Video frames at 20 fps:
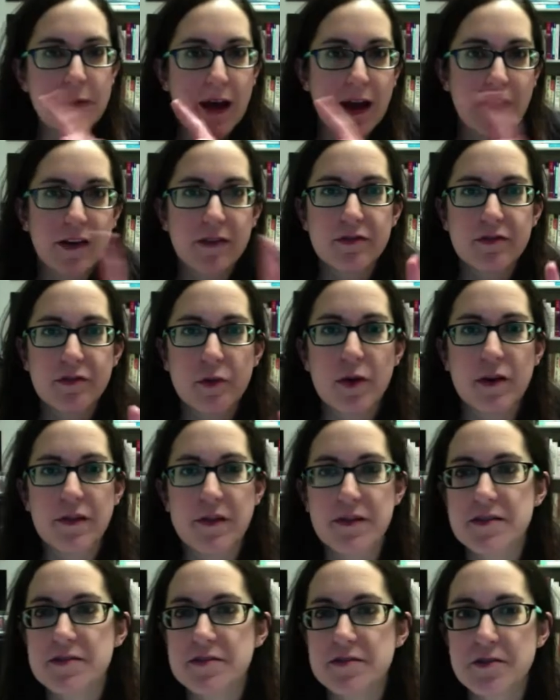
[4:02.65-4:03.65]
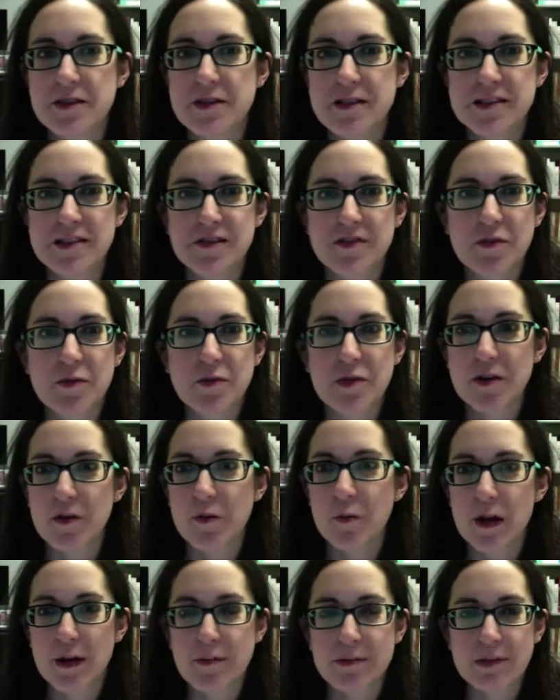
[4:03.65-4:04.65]
back and forth on the screen, so if you're wondering
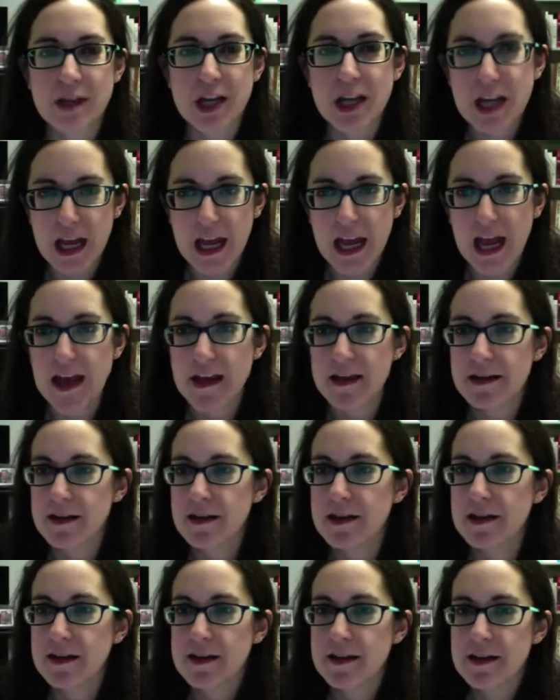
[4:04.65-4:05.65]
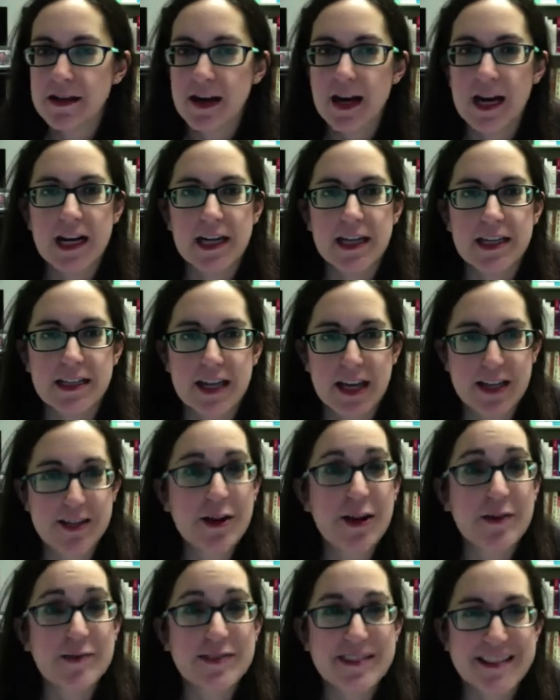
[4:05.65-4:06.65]
what I'm looking at, that's
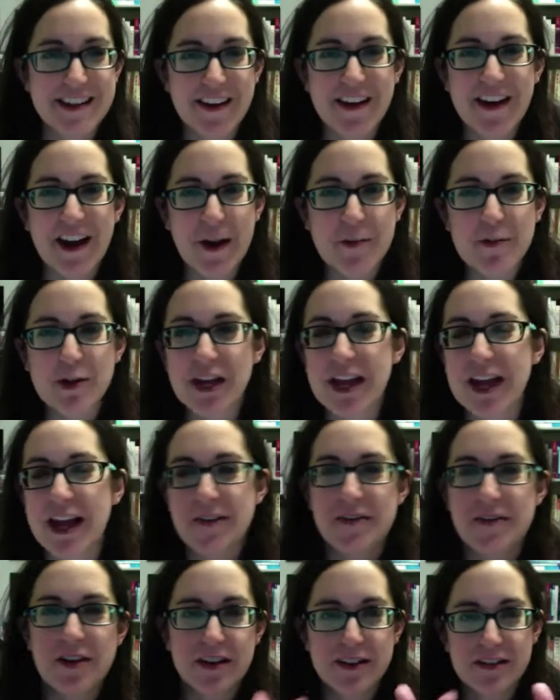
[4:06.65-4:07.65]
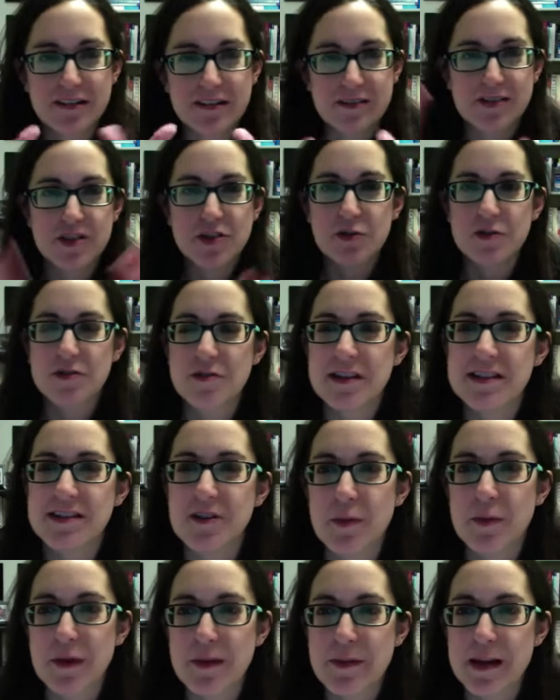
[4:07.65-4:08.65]
what I'm staring at. I have 2 screens
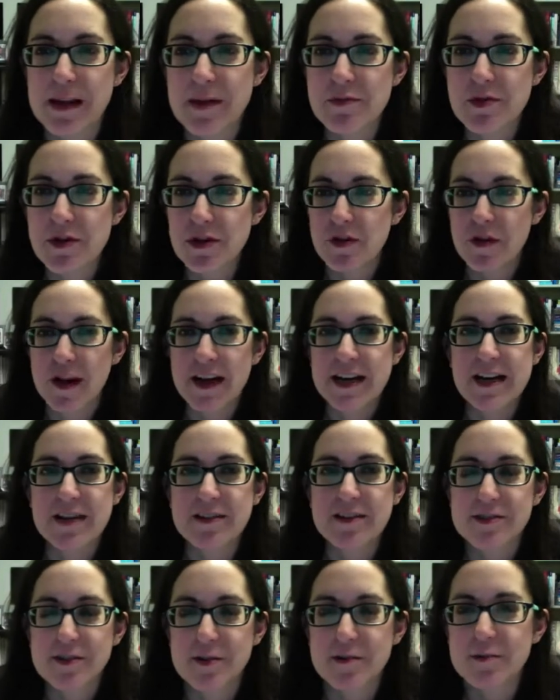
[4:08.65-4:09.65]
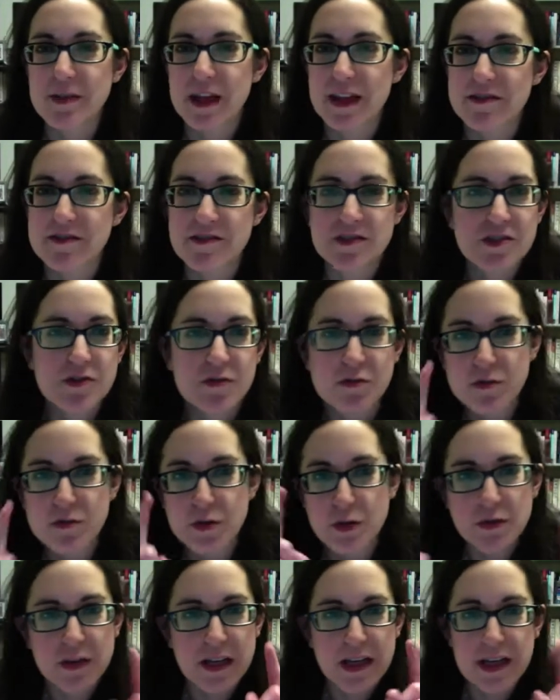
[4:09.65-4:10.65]
open on my computer right now, so I'm kind of
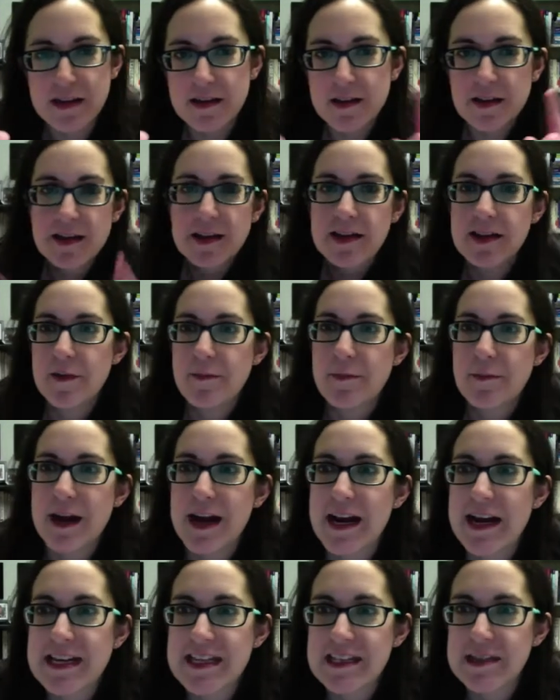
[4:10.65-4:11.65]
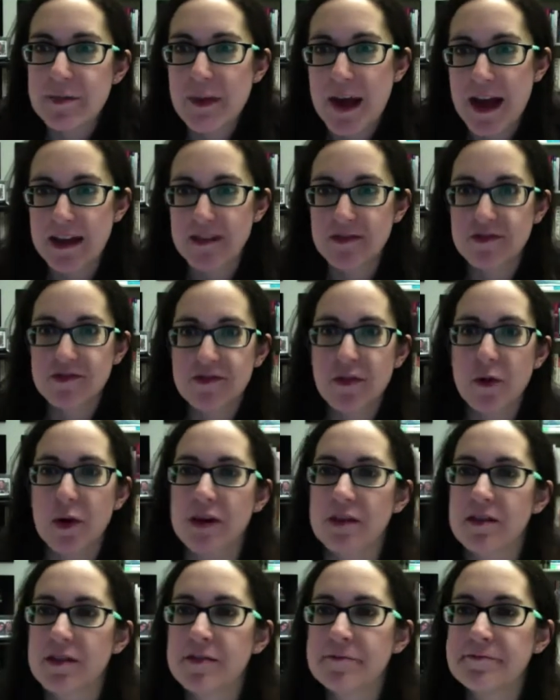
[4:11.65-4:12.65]
scrolling my eyes back and
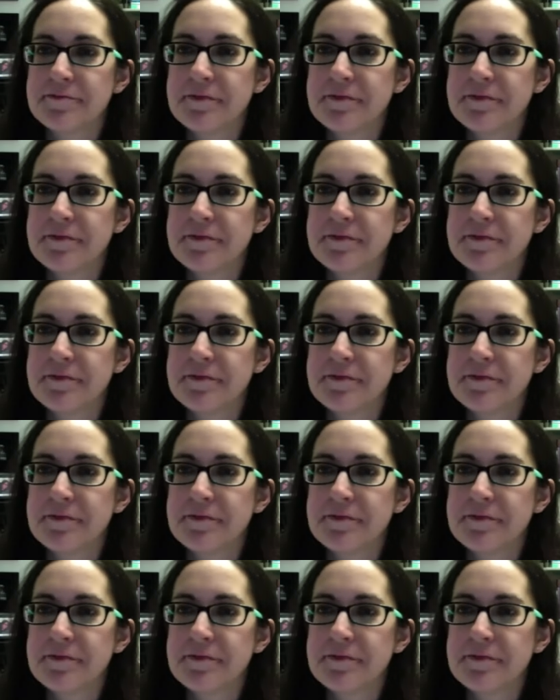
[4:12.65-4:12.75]
forth.